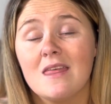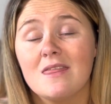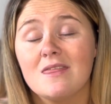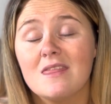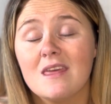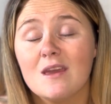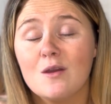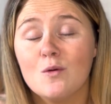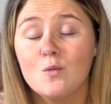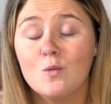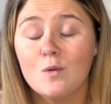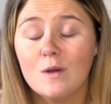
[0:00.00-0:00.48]

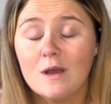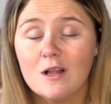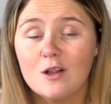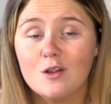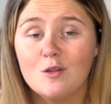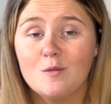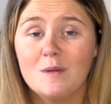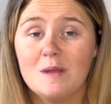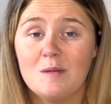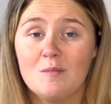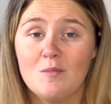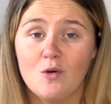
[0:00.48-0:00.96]
There
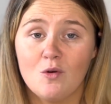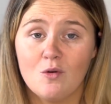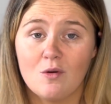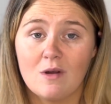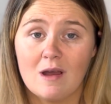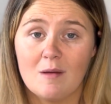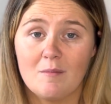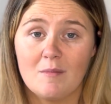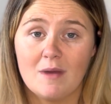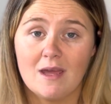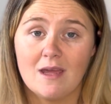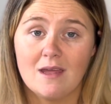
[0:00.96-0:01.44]
will be more
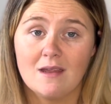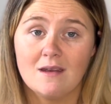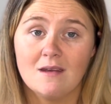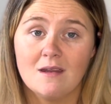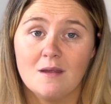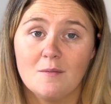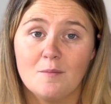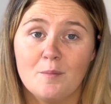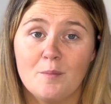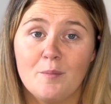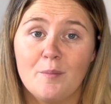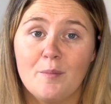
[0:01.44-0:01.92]
coming,
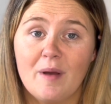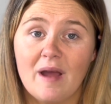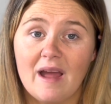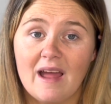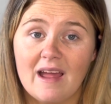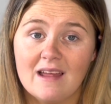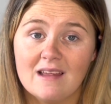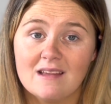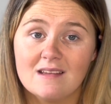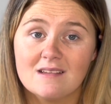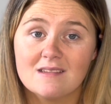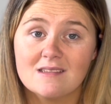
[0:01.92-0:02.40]

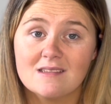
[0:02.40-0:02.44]
but